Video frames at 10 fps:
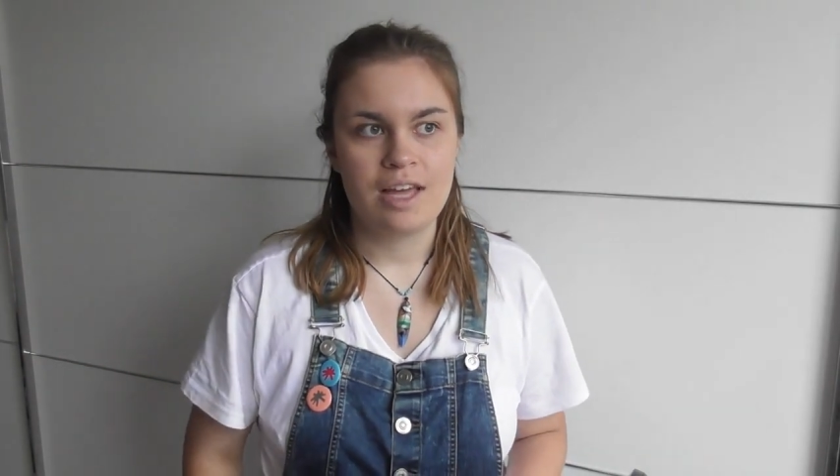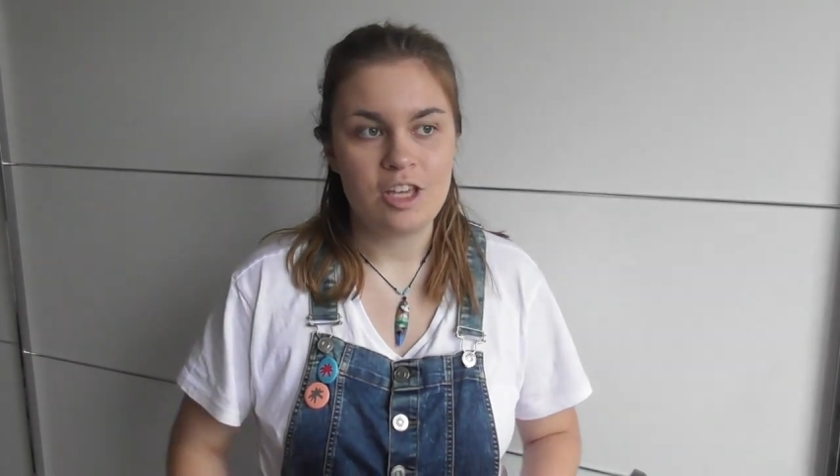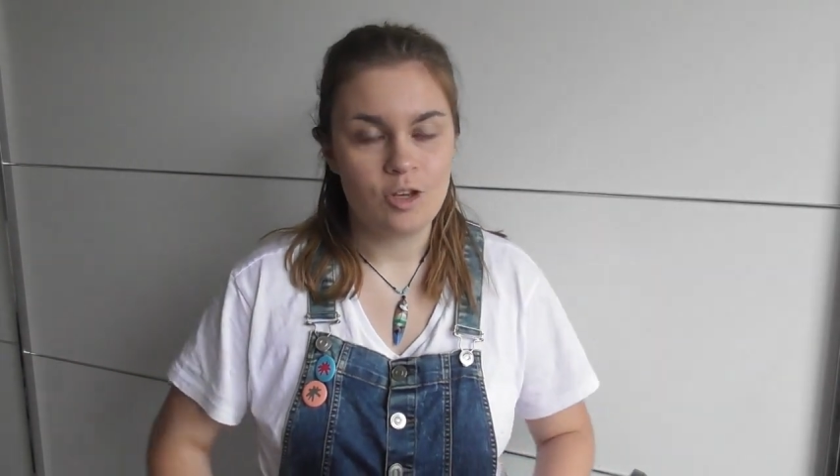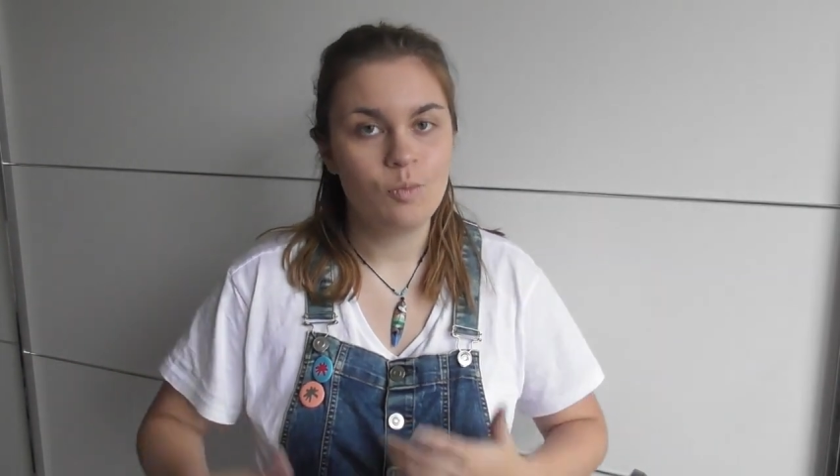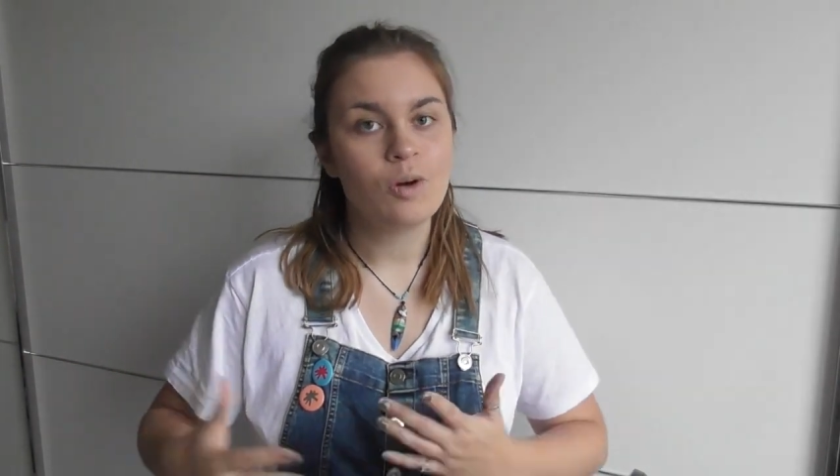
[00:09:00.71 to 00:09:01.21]

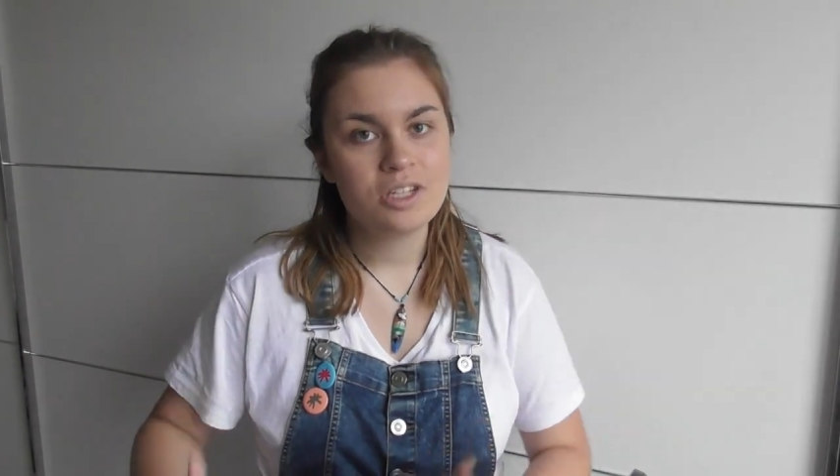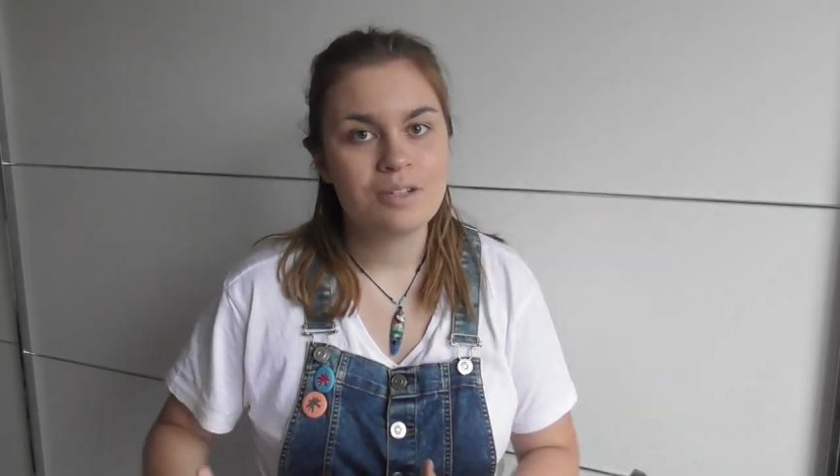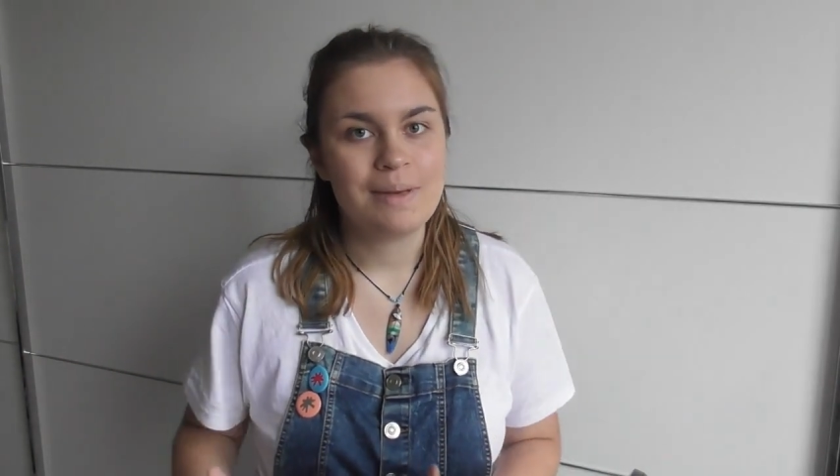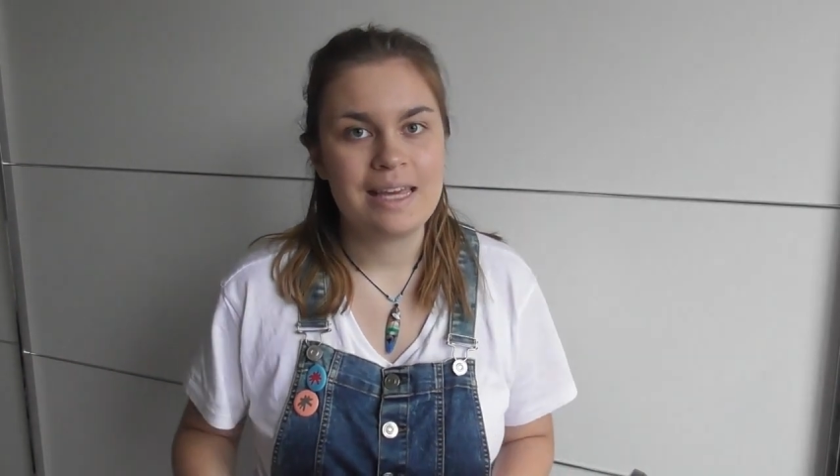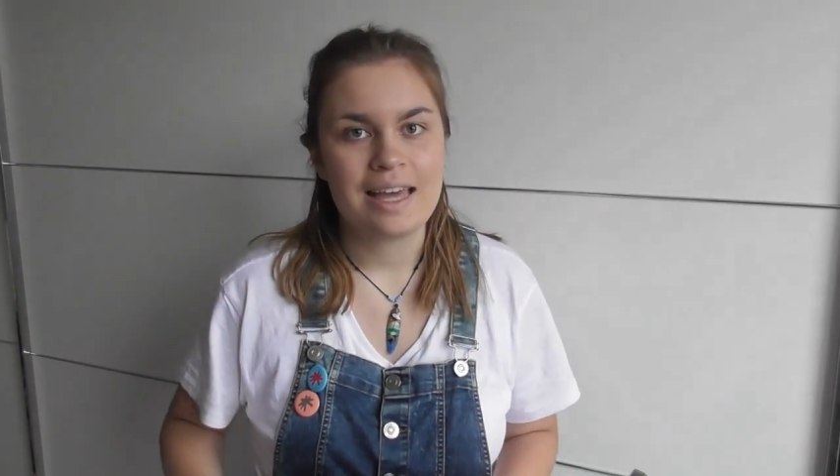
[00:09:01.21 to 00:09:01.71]
that you want
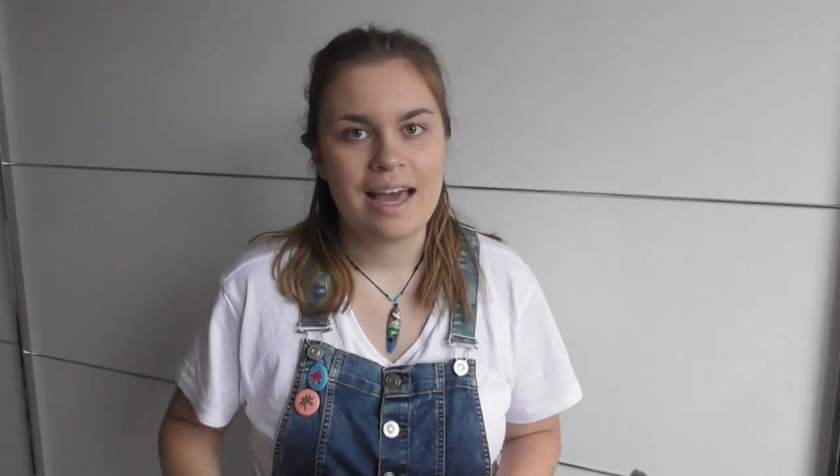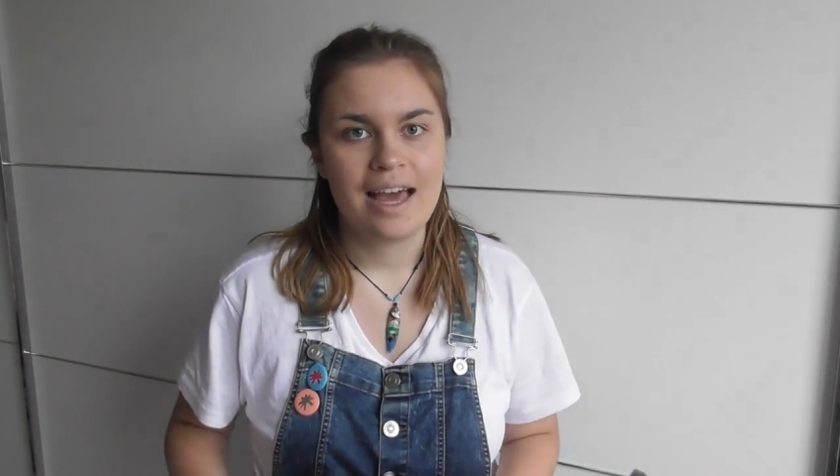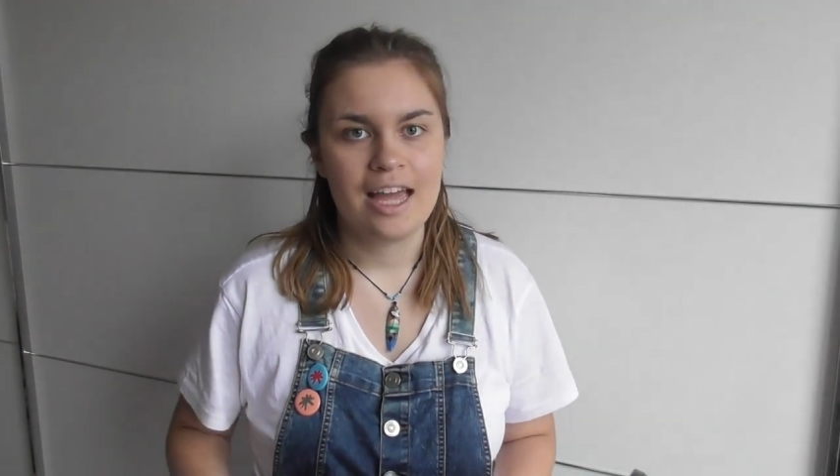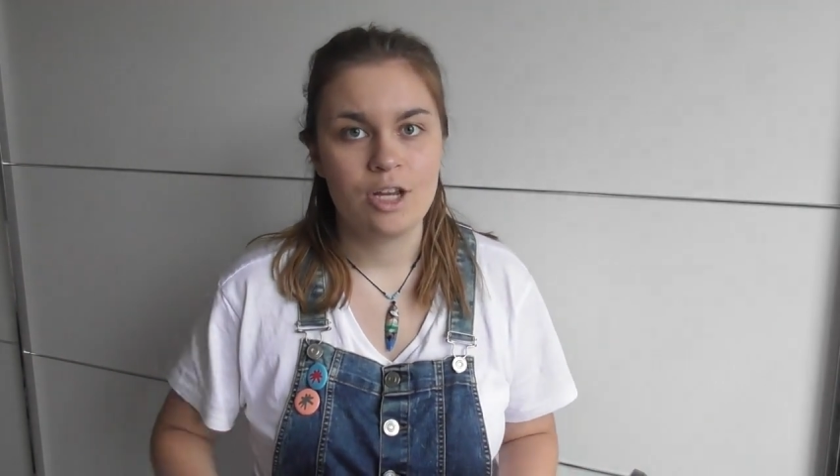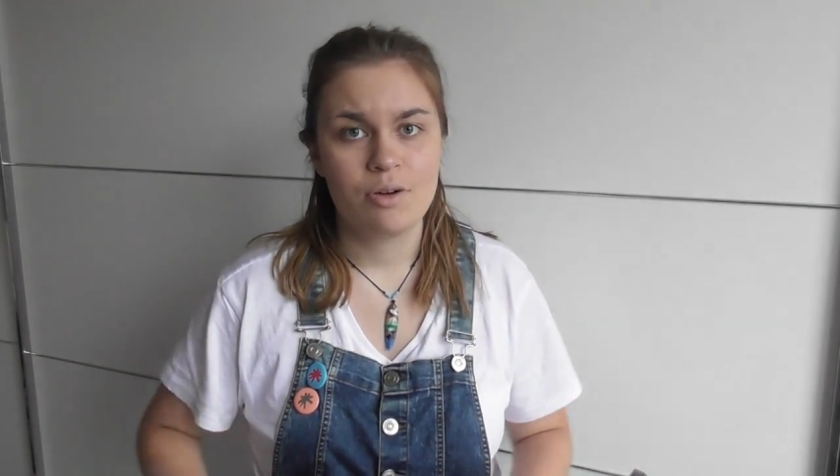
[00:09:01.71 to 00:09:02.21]
to be
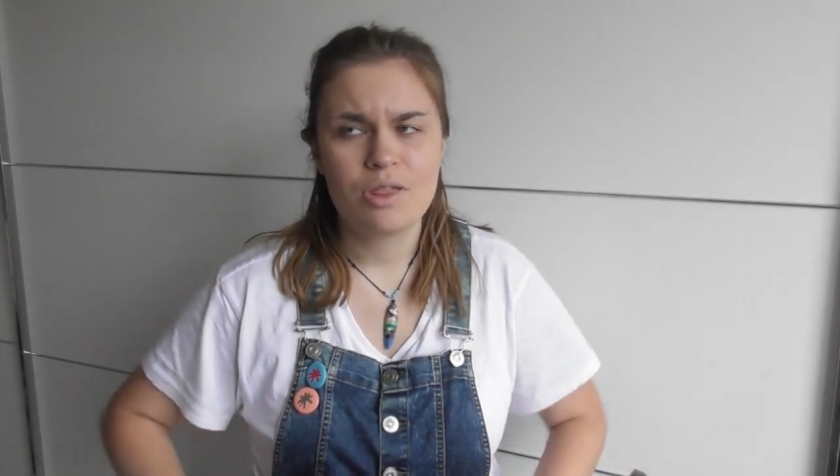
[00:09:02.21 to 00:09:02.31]
there and you're